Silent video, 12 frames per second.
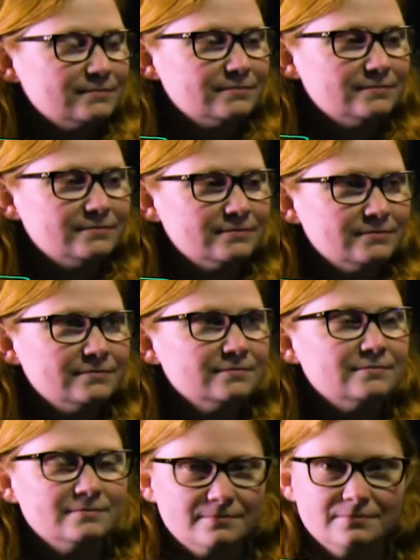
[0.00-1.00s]

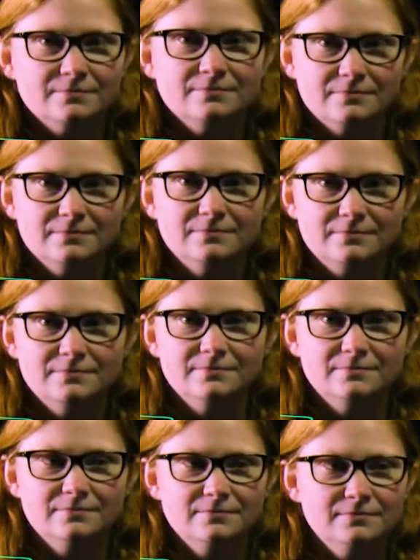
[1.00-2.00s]

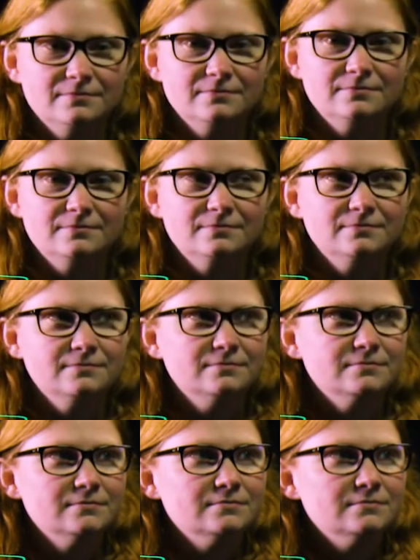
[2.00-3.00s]

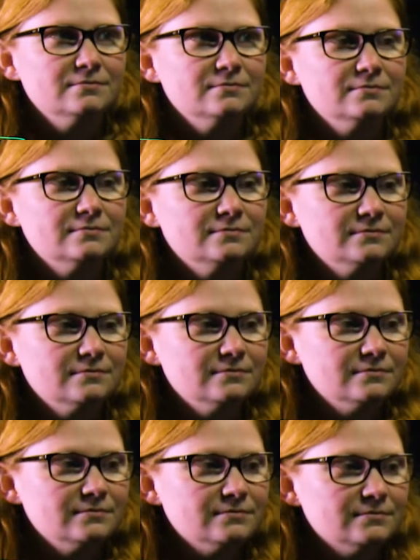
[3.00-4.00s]

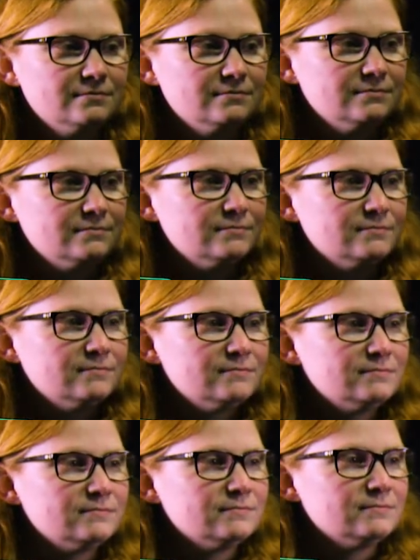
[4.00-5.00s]

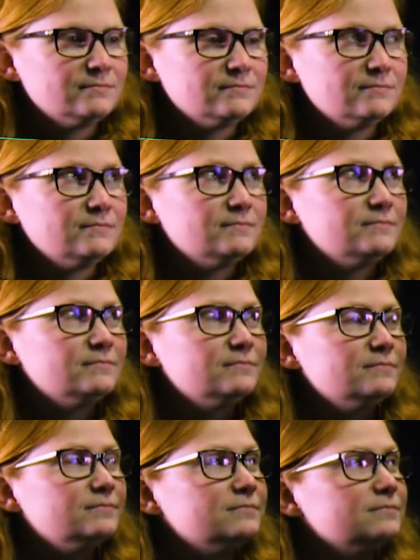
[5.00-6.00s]

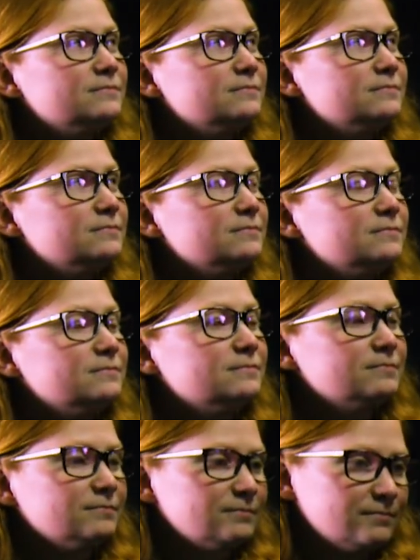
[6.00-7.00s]

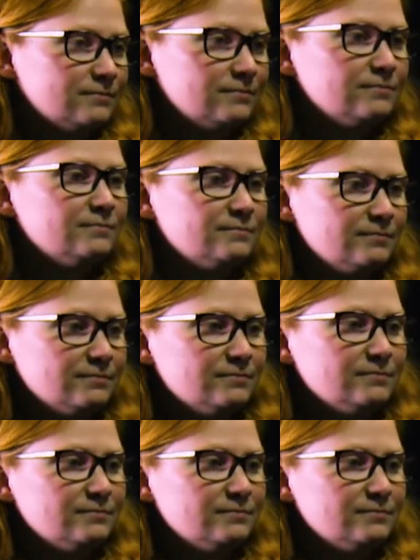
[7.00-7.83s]
(not speaking)